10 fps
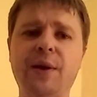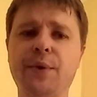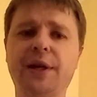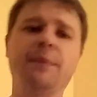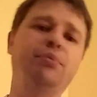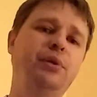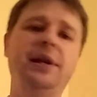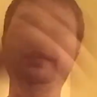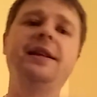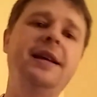they went
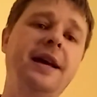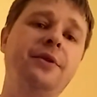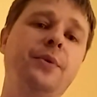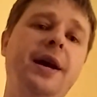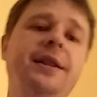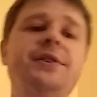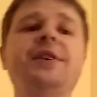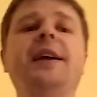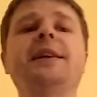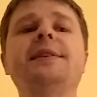completely the other way in the
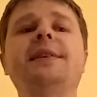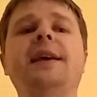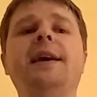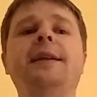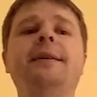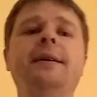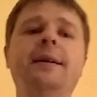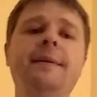second set.